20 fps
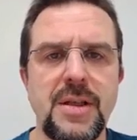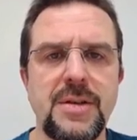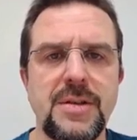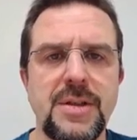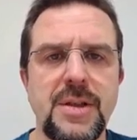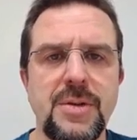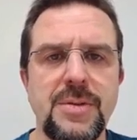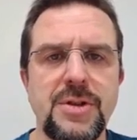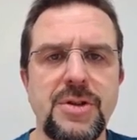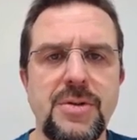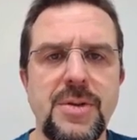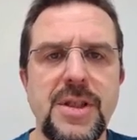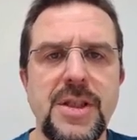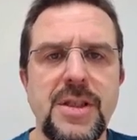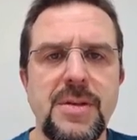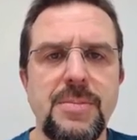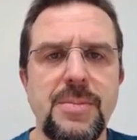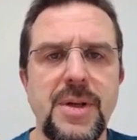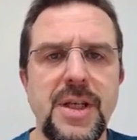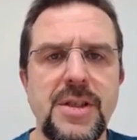
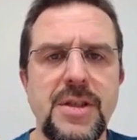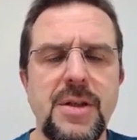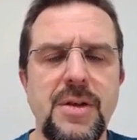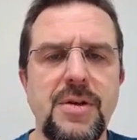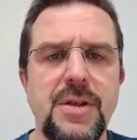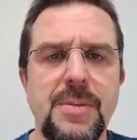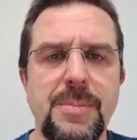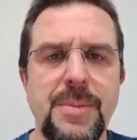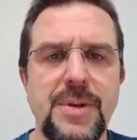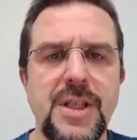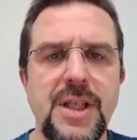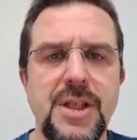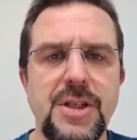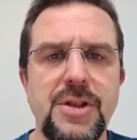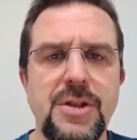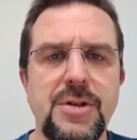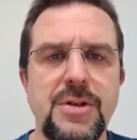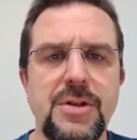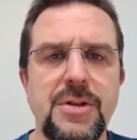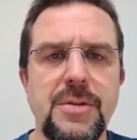demonstrating practical
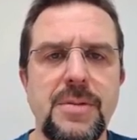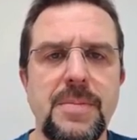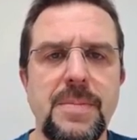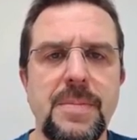implications.